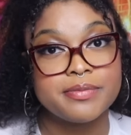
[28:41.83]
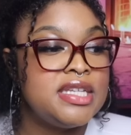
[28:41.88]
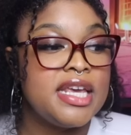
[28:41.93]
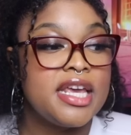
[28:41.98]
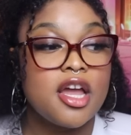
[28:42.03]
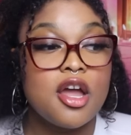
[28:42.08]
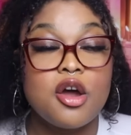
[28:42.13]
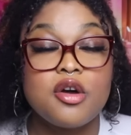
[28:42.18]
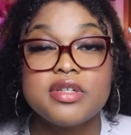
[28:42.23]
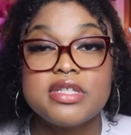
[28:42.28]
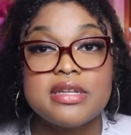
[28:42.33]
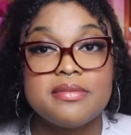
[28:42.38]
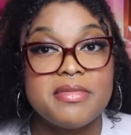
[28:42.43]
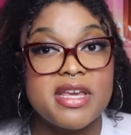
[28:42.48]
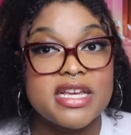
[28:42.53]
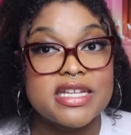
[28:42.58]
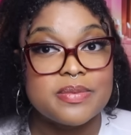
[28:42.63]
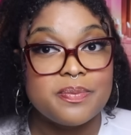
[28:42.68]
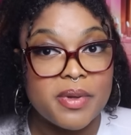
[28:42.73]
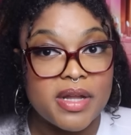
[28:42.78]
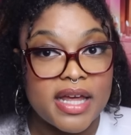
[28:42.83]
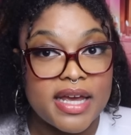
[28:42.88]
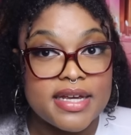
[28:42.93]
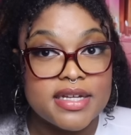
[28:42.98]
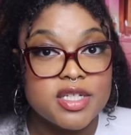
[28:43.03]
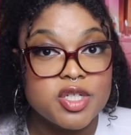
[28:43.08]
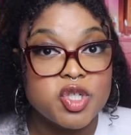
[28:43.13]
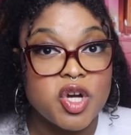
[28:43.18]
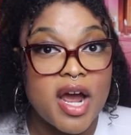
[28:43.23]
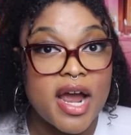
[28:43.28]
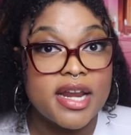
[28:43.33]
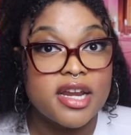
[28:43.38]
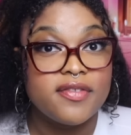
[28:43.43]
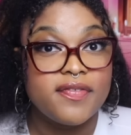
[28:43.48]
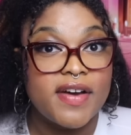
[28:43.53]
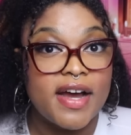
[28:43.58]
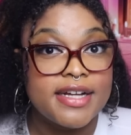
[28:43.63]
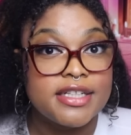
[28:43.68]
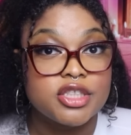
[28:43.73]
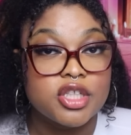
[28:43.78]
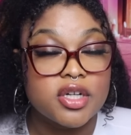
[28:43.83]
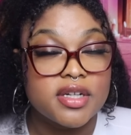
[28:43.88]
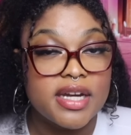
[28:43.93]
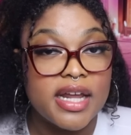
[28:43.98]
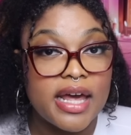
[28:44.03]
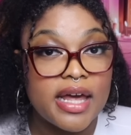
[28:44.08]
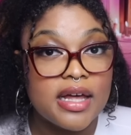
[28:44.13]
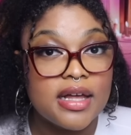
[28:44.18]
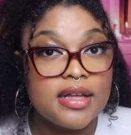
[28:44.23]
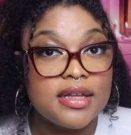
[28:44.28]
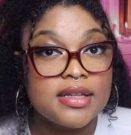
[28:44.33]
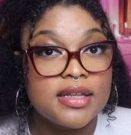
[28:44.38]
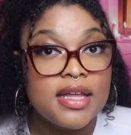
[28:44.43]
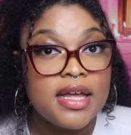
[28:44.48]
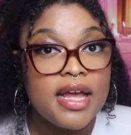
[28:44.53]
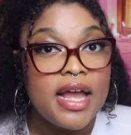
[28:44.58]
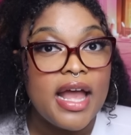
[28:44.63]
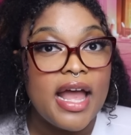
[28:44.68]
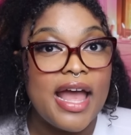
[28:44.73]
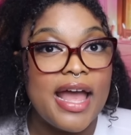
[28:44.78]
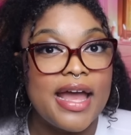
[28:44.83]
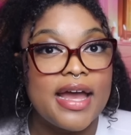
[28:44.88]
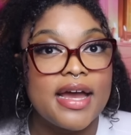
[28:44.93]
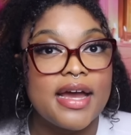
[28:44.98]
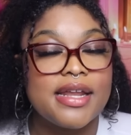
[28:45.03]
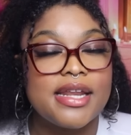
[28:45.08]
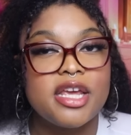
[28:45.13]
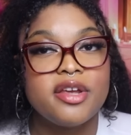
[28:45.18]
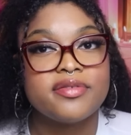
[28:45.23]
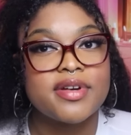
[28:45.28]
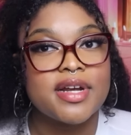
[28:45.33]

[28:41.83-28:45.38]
T goes to Mia's place trying to find Darnell and he